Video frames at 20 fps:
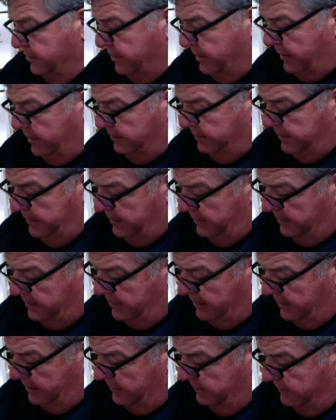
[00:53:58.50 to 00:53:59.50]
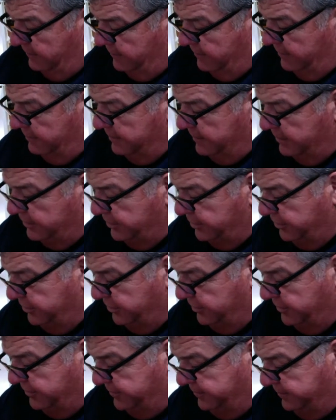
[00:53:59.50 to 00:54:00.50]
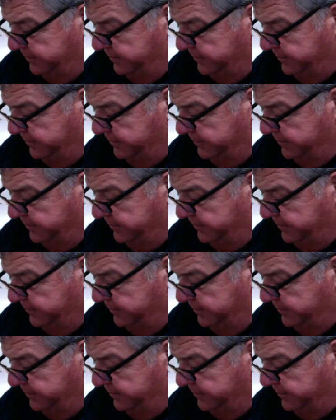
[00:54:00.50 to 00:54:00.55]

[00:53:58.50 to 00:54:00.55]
Jamie, thank you very much.